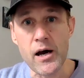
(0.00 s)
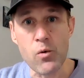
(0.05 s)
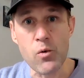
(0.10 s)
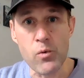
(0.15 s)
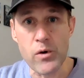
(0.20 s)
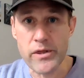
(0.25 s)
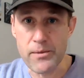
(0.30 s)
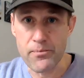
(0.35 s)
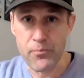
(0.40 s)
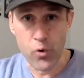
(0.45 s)

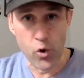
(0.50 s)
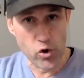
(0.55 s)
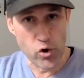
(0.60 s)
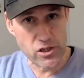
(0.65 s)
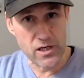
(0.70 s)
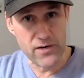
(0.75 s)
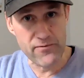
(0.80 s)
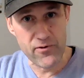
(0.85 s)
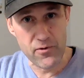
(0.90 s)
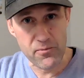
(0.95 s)
with a
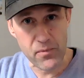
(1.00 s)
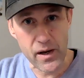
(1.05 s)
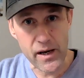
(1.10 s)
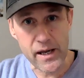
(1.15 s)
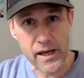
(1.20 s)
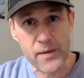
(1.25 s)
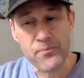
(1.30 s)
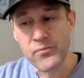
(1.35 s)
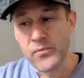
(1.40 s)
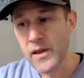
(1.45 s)
portion of your
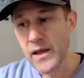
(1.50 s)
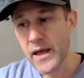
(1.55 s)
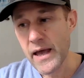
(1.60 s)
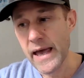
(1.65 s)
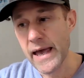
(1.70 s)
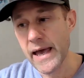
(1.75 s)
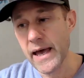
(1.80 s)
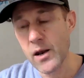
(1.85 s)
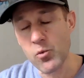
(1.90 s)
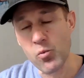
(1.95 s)
money,
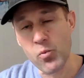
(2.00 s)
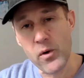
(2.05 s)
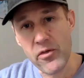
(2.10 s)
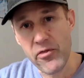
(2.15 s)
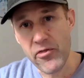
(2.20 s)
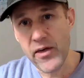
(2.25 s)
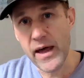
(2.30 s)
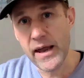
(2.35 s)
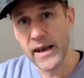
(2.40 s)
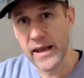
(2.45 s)
and
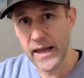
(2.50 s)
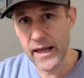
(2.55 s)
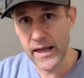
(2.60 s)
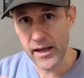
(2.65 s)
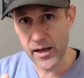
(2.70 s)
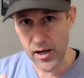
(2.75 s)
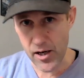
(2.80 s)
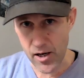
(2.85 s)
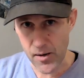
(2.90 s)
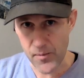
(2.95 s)
with that
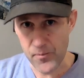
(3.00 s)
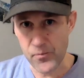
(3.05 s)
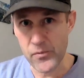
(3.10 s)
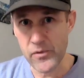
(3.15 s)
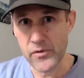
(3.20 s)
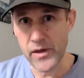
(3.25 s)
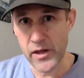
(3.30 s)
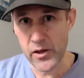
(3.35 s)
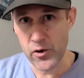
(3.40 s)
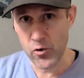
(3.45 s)

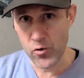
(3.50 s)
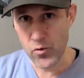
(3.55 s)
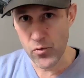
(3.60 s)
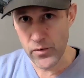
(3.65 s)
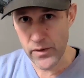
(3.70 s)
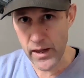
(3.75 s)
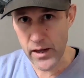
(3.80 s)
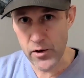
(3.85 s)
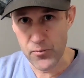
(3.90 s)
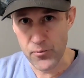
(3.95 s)
income that
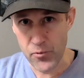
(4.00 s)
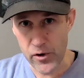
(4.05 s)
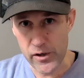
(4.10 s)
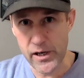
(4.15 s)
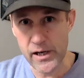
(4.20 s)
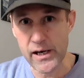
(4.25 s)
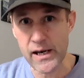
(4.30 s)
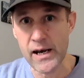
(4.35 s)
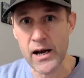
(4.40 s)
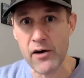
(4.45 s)
you're
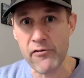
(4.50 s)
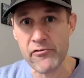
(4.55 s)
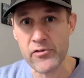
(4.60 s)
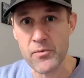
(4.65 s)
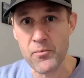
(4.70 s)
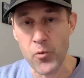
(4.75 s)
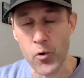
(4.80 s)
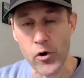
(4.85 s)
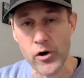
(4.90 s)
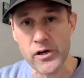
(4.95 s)
bringing in now from
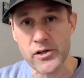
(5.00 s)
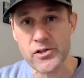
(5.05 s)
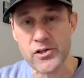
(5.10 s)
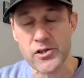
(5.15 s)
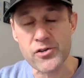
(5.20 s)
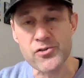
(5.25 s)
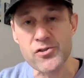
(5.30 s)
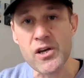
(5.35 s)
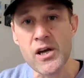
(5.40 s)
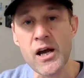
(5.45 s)
the
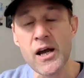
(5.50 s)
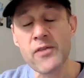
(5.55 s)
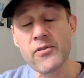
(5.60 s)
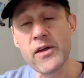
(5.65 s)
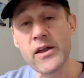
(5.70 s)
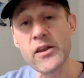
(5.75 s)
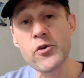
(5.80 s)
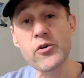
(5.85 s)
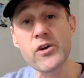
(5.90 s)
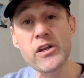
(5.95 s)
mortgages,
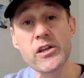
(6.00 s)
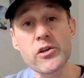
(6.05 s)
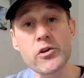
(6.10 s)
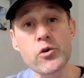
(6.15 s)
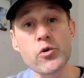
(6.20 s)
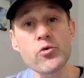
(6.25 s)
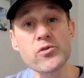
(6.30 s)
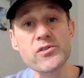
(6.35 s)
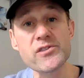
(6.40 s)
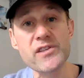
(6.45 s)
then you can
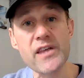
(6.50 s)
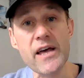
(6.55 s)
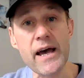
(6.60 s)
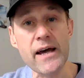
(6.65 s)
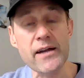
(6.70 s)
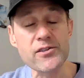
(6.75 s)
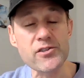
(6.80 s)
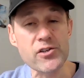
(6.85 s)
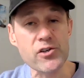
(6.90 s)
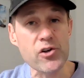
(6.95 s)
use
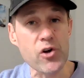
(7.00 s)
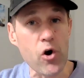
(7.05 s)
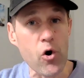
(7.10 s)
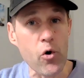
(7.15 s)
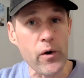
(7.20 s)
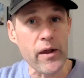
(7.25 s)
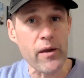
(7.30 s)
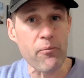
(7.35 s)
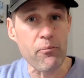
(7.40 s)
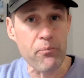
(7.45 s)
that to
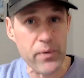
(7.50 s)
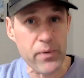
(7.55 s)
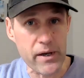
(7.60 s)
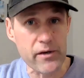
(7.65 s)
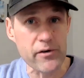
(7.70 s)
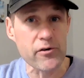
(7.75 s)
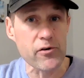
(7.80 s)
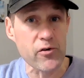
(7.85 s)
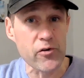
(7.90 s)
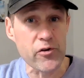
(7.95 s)
go and
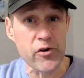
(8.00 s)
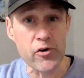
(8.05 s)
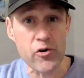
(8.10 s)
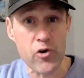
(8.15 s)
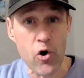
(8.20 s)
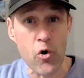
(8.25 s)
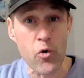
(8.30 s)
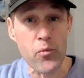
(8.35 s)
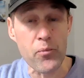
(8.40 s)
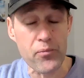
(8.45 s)
build
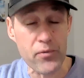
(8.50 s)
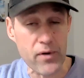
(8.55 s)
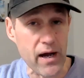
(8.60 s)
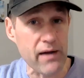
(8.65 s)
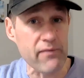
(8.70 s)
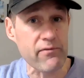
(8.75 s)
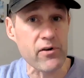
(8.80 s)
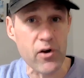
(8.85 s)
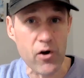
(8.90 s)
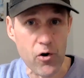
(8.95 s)
your own
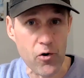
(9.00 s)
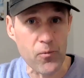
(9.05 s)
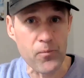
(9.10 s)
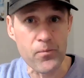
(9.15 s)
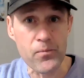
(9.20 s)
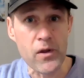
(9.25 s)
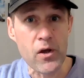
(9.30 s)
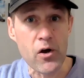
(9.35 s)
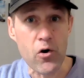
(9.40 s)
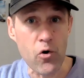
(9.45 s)
private
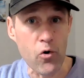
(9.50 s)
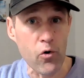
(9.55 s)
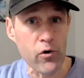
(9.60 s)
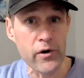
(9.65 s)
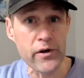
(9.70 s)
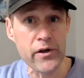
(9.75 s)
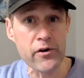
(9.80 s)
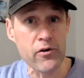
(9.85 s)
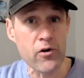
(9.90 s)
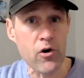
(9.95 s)
home,
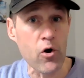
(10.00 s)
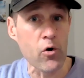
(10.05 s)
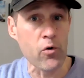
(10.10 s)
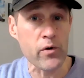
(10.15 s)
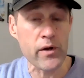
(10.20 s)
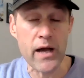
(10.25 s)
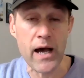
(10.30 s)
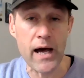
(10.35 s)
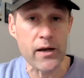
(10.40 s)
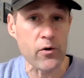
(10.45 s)
or your
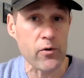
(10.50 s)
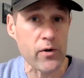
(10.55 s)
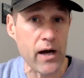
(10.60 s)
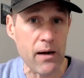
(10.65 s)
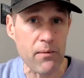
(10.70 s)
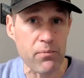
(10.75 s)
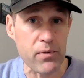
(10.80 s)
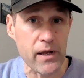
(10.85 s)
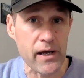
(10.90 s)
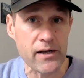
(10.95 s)
own condo
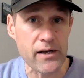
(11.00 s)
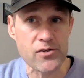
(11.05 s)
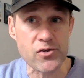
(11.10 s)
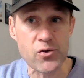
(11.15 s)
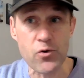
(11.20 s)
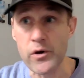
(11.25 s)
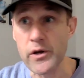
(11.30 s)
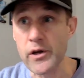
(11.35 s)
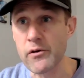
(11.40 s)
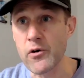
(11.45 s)
complex,
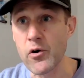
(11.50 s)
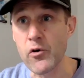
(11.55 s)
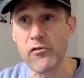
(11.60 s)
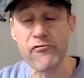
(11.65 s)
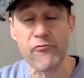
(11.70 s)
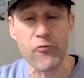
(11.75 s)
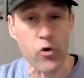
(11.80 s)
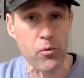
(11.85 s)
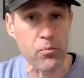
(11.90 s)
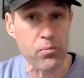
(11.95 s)
or your own
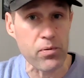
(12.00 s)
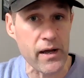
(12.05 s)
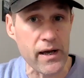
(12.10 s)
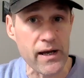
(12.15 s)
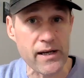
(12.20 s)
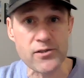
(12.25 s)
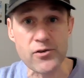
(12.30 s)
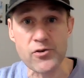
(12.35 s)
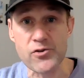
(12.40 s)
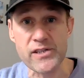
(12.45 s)

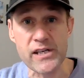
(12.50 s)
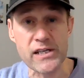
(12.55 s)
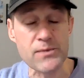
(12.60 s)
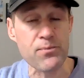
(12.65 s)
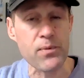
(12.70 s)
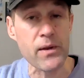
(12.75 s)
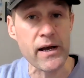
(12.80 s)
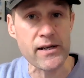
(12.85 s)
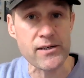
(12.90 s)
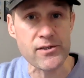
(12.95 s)
fourplex or
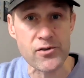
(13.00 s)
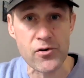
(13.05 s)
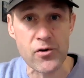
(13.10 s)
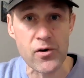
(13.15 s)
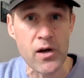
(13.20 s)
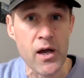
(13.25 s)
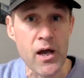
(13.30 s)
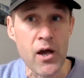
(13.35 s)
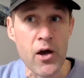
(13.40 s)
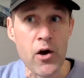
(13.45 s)
sixplex, or